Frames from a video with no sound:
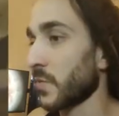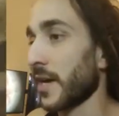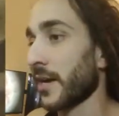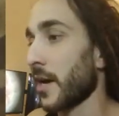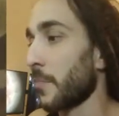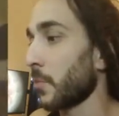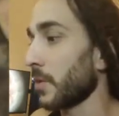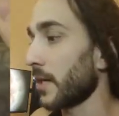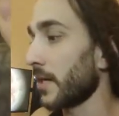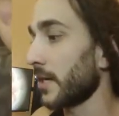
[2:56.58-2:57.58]
we got a couple,
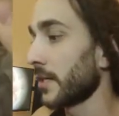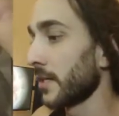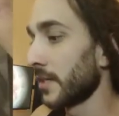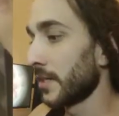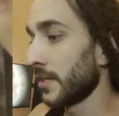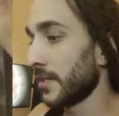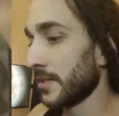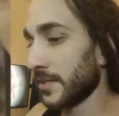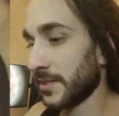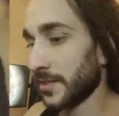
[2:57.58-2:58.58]

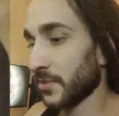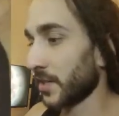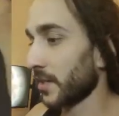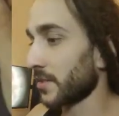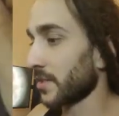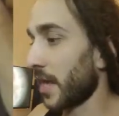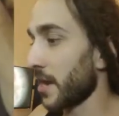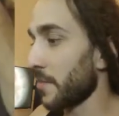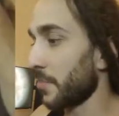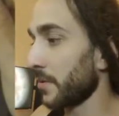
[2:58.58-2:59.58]
looks like a
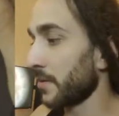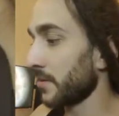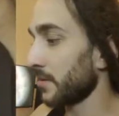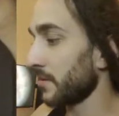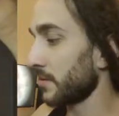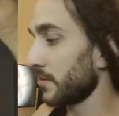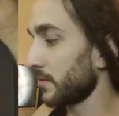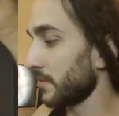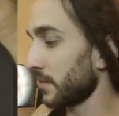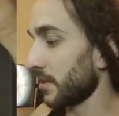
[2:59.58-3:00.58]
setup
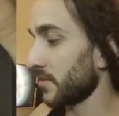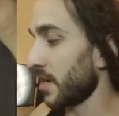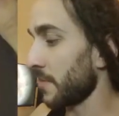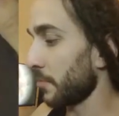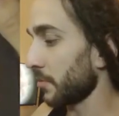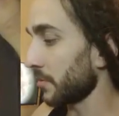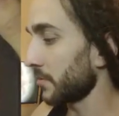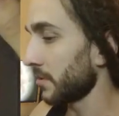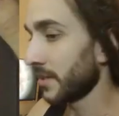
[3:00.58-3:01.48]
example